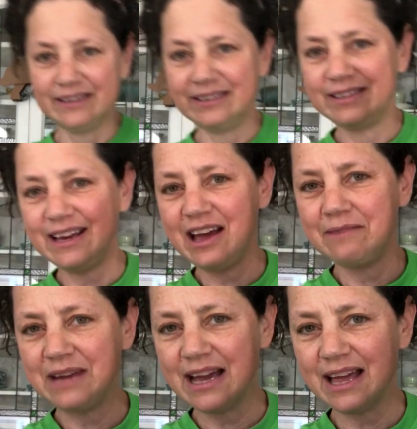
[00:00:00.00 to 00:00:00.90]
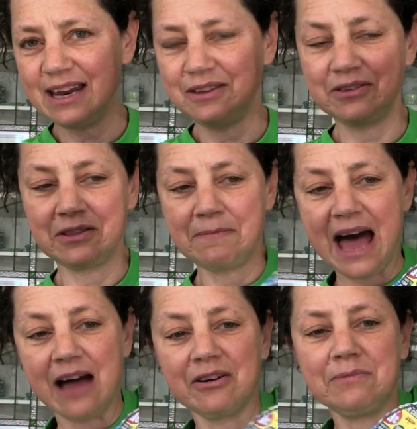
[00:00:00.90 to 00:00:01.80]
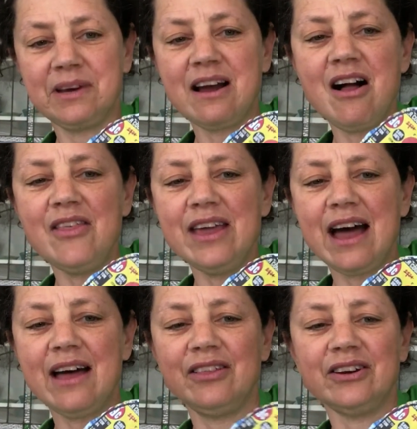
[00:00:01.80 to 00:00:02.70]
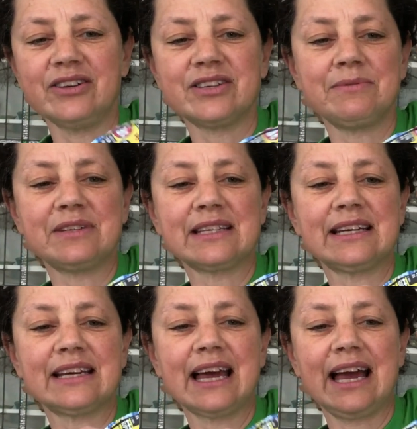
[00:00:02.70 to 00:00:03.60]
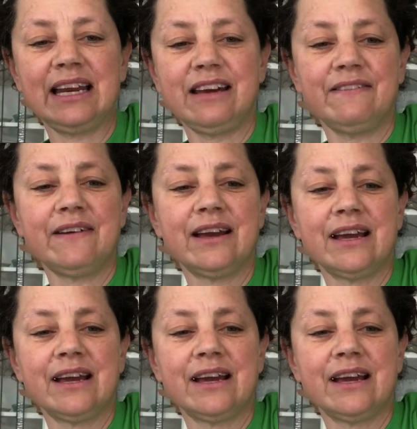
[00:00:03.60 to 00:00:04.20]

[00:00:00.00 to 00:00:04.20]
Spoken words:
Just see how I'm not cutting through the back one, but all the others, I'm just gonna kind of